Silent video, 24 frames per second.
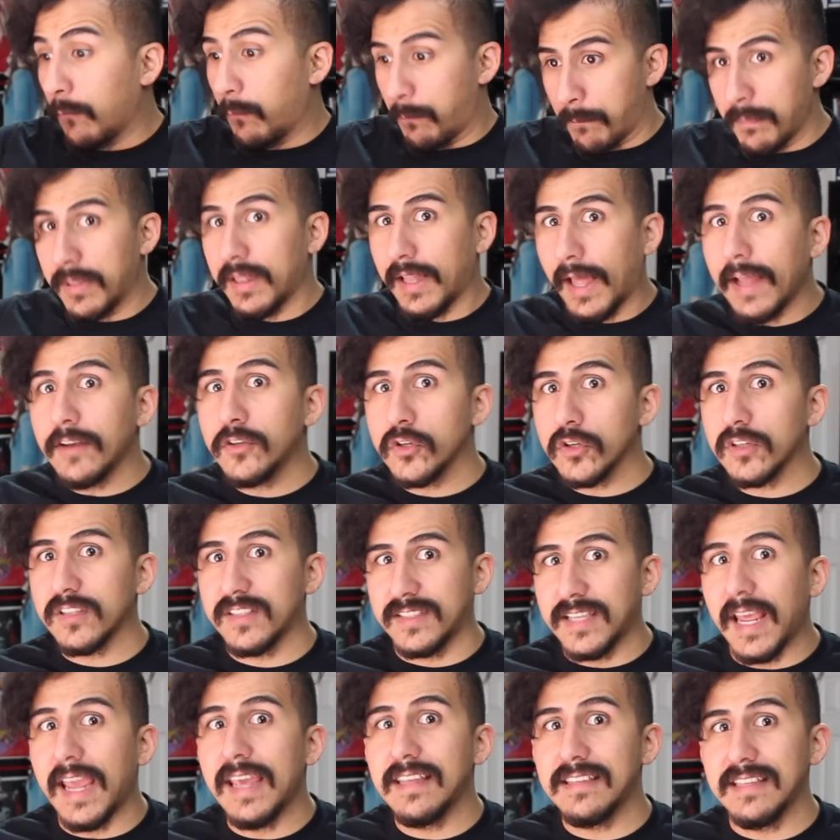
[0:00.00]
Ledger
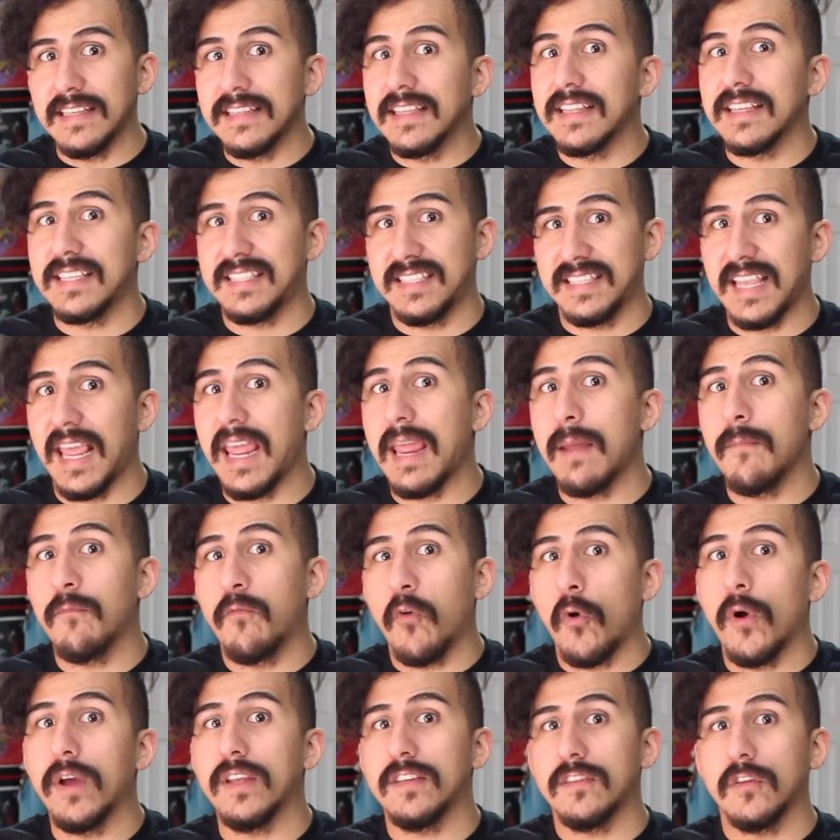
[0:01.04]
stays in the same
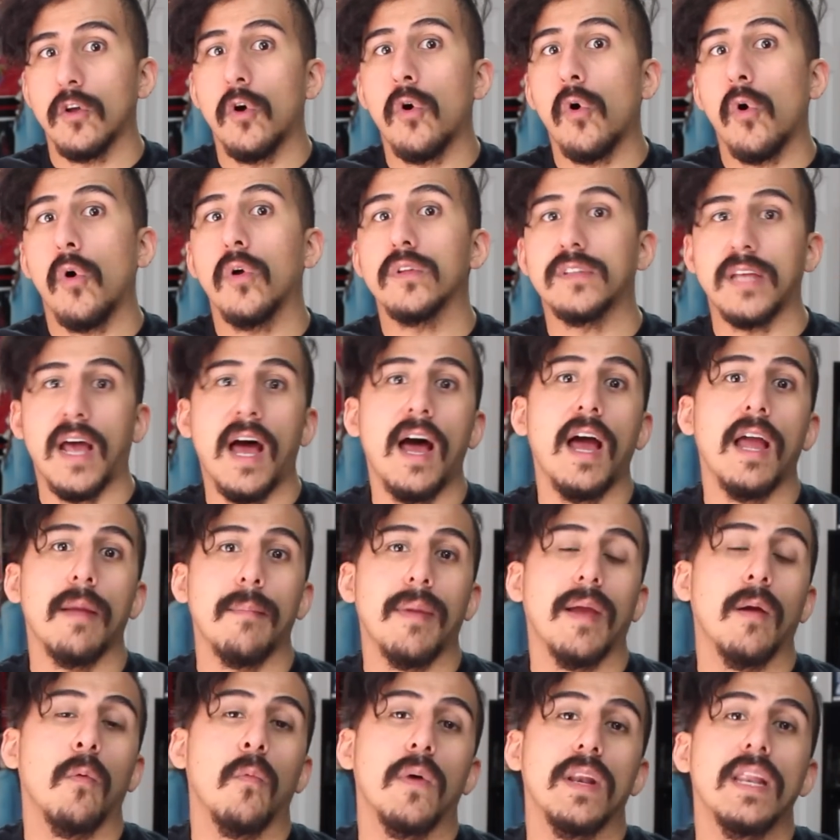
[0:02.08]
voice the whole time.
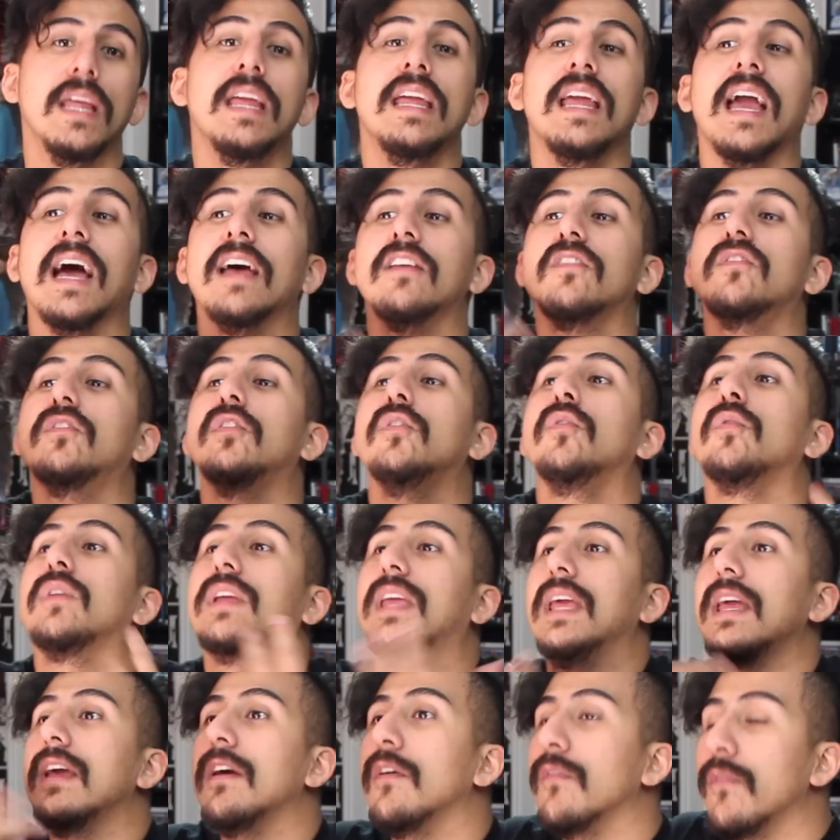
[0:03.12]
And when he has to
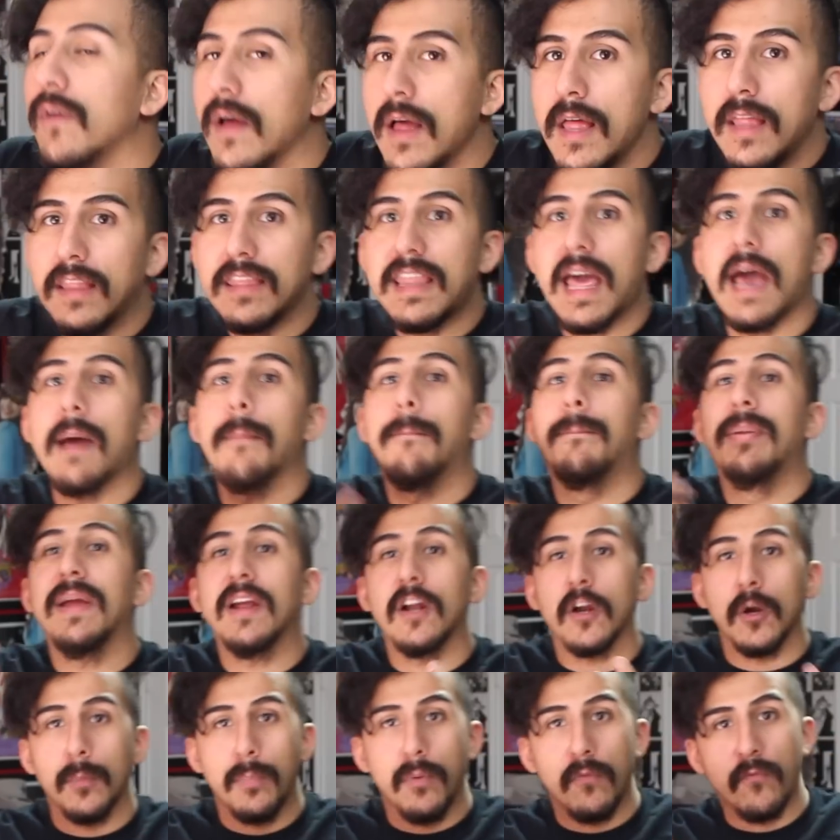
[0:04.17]
give that
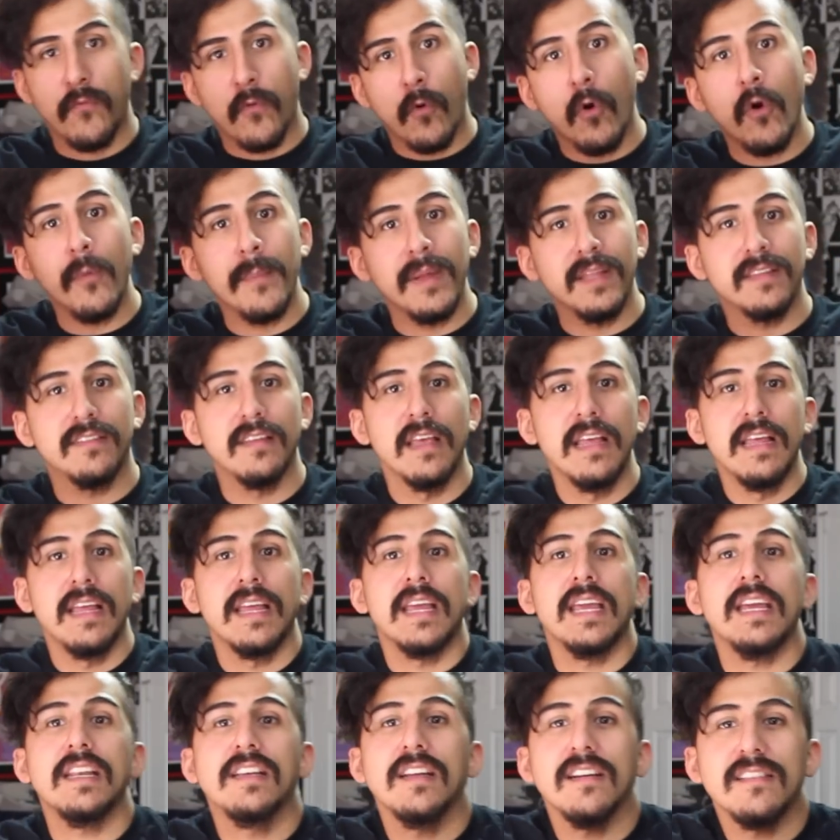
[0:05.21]
bigger performance,
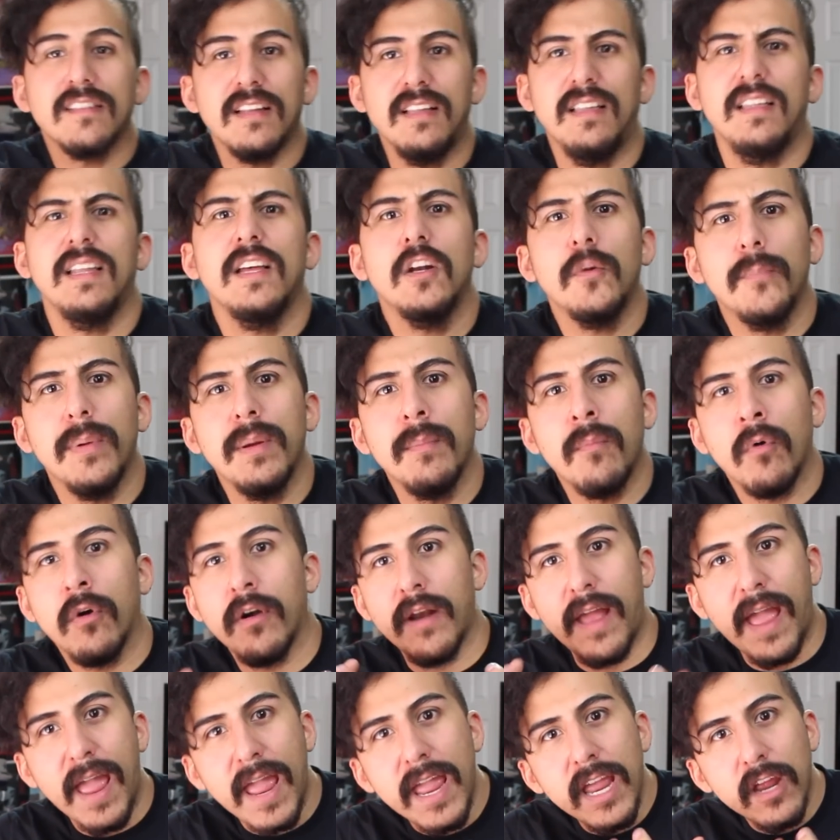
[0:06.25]
he does a little bit more
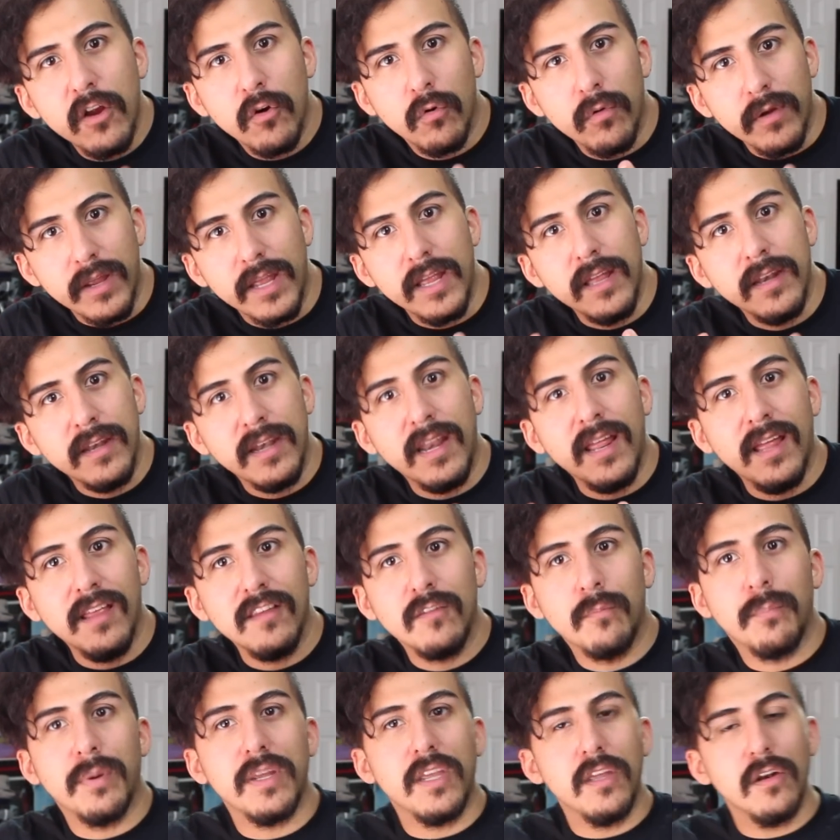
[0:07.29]

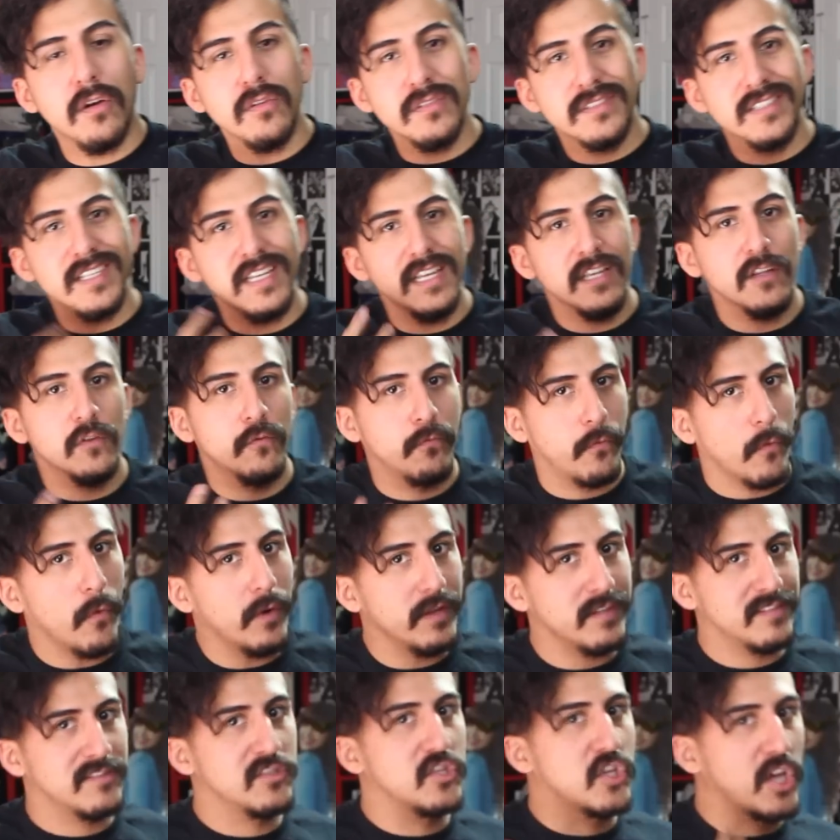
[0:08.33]
angriness, but you don't see his
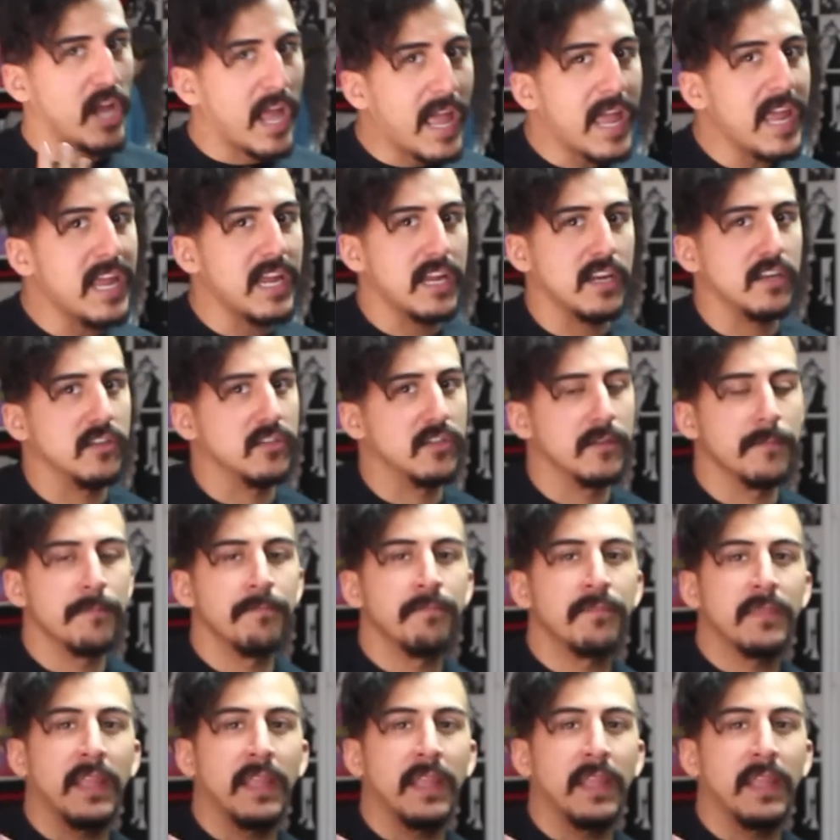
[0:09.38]
voice change.